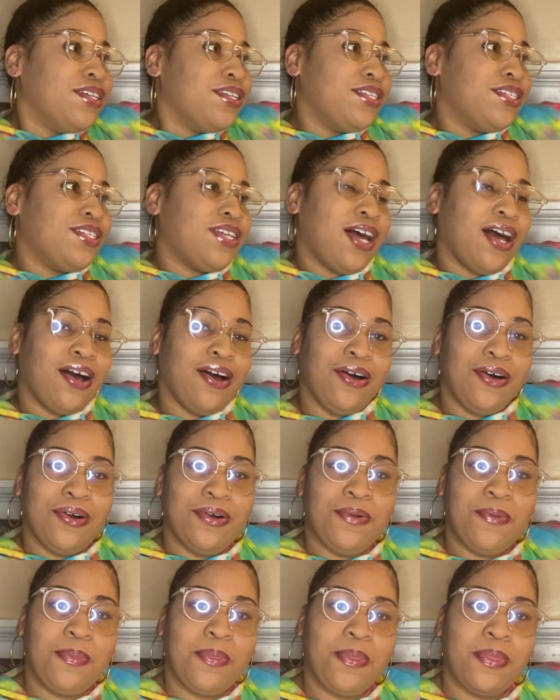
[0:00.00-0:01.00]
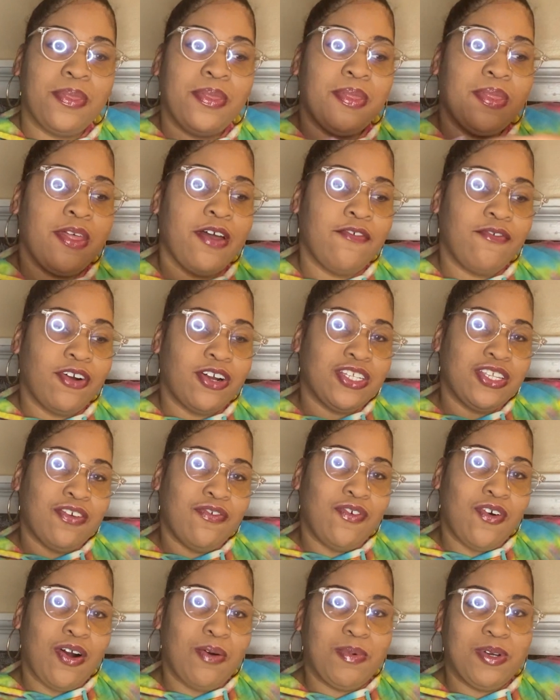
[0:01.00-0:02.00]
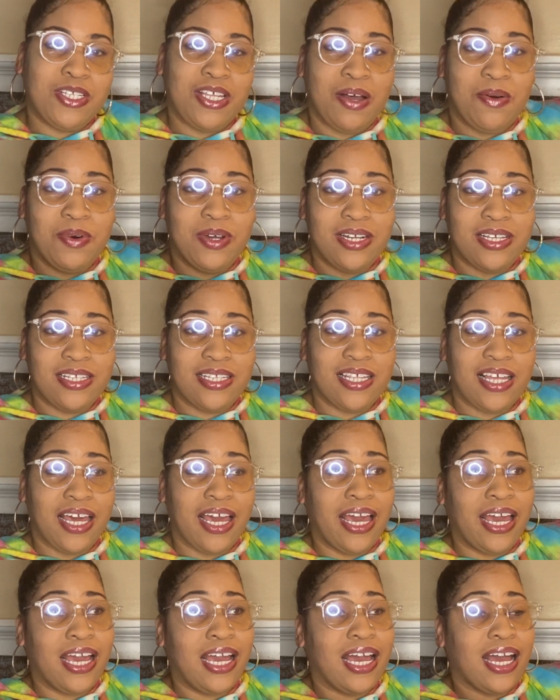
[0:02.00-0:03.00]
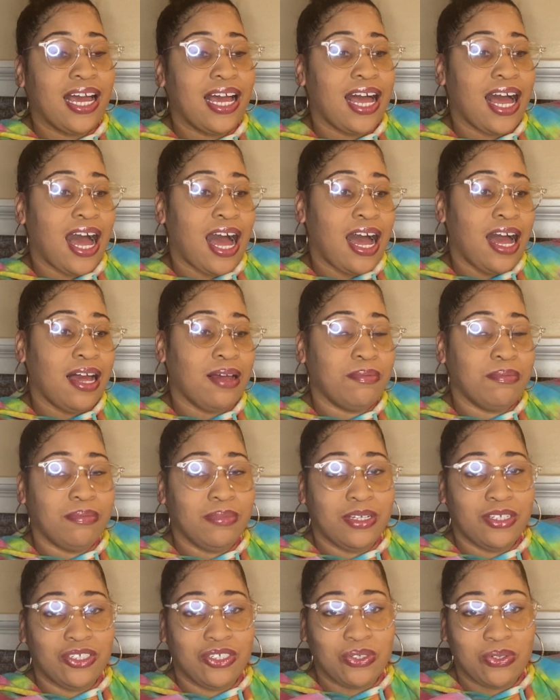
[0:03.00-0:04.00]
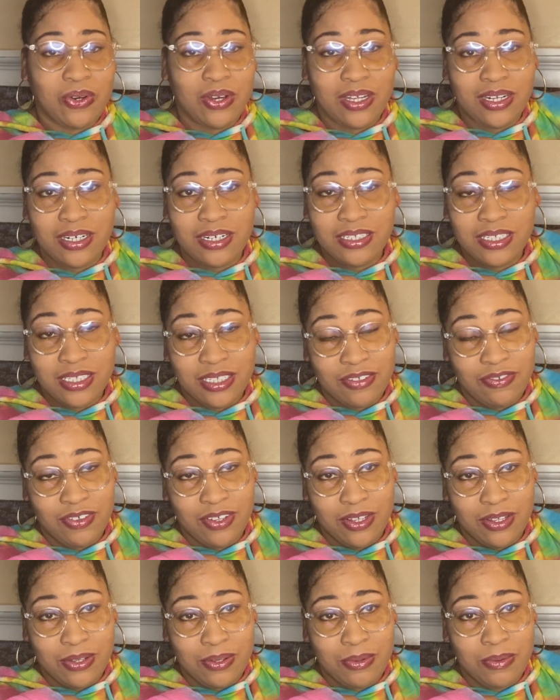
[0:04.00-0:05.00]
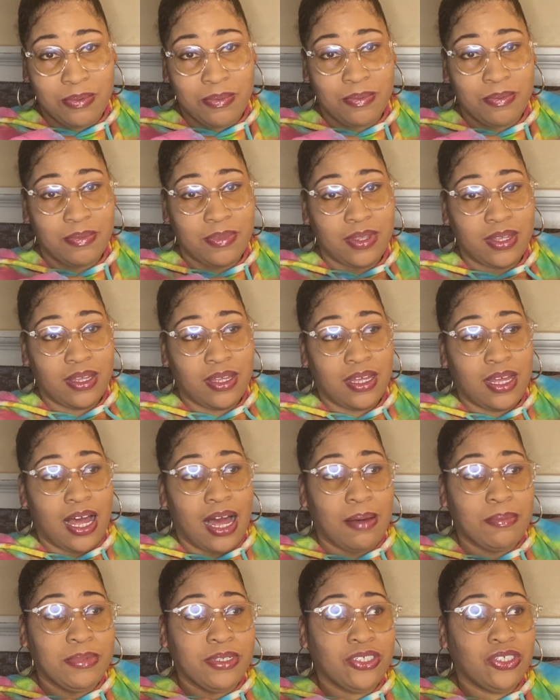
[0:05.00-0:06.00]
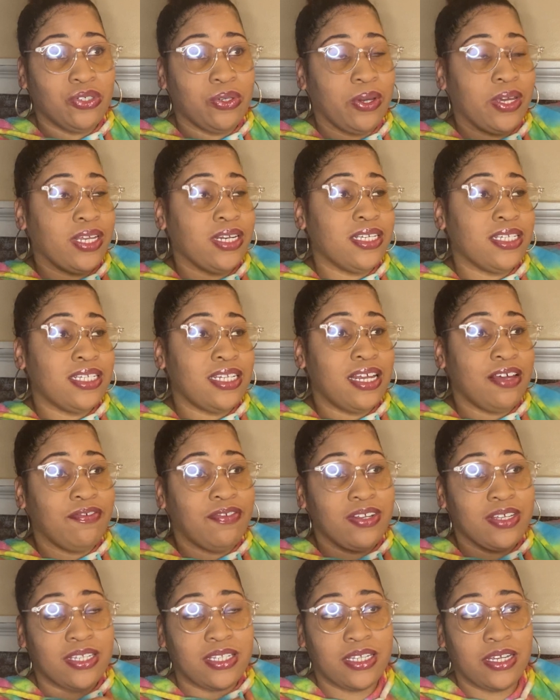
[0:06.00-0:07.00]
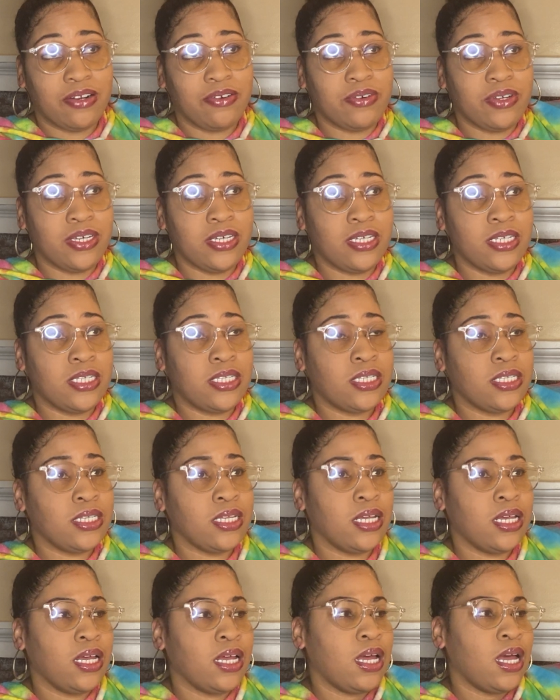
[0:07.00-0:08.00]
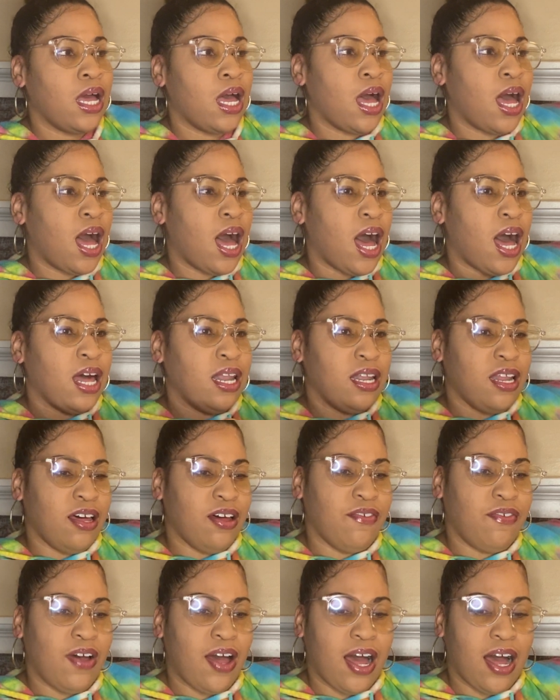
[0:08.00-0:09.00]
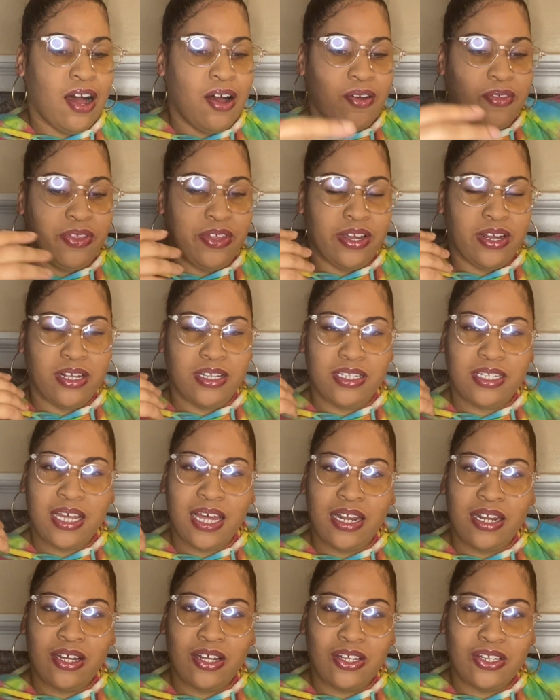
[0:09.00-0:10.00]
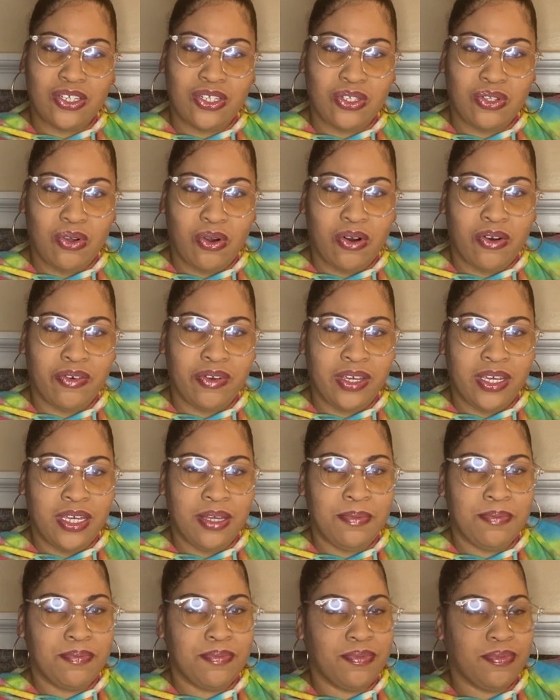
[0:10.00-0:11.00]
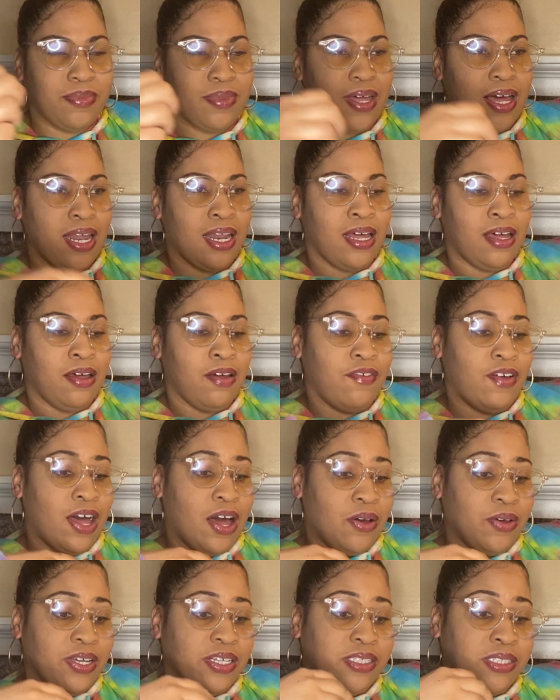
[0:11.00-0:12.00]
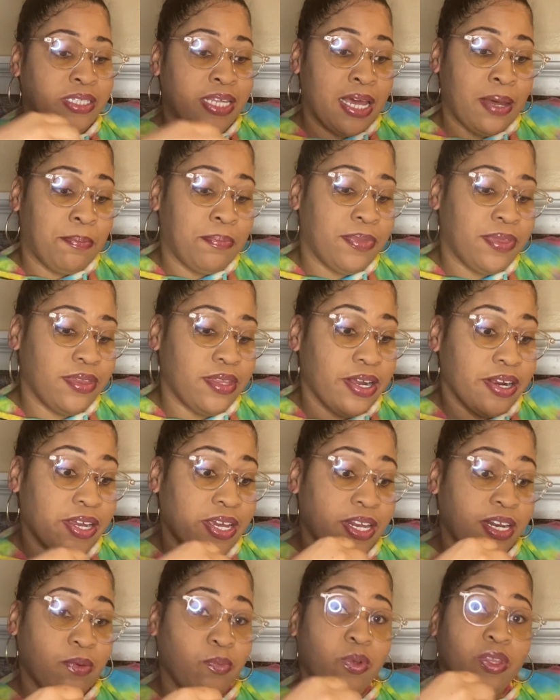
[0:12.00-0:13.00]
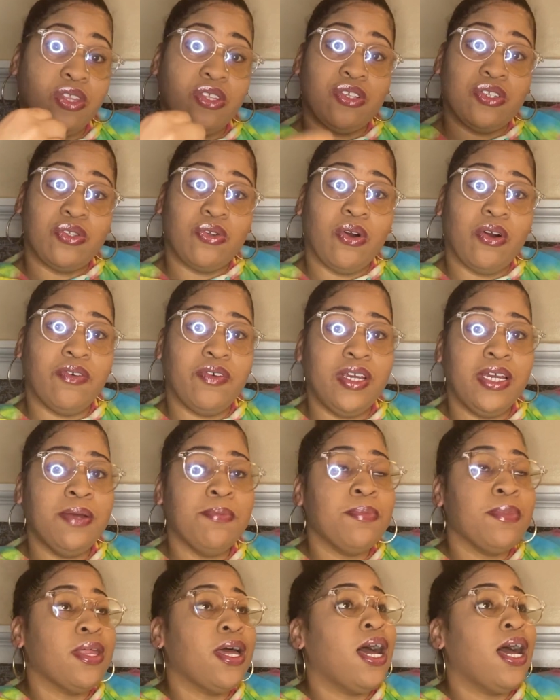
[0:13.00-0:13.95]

So, first and foremost, I want to say I'm enjoying this film. I'm enjoying this Netflix series. I love how they're telling her story. I love how in-depth they're getting with the story.